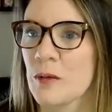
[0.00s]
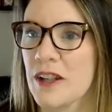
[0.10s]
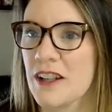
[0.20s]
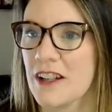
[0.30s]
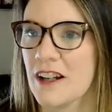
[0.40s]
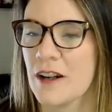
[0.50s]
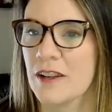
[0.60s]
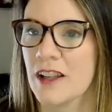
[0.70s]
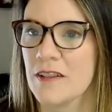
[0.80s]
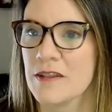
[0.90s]
We are
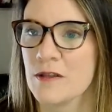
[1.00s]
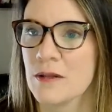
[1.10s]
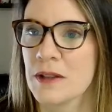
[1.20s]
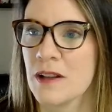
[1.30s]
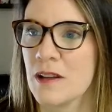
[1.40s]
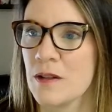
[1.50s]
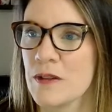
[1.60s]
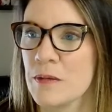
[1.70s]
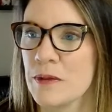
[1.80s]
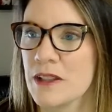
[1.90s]
live streaming all over
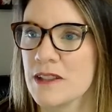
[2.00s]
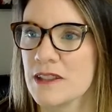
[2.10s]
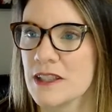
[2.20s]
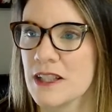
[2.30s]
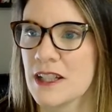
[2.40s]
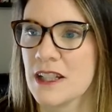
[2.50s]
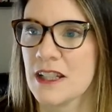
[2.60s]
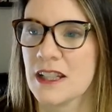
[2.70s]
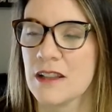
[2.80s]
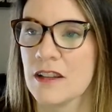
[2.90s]
the place today
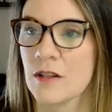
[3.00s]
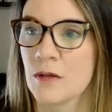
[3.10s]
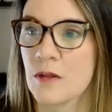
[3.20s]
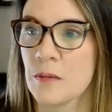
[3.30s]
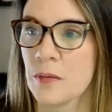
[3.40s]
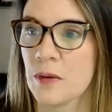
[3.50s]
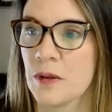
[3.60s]
in the group.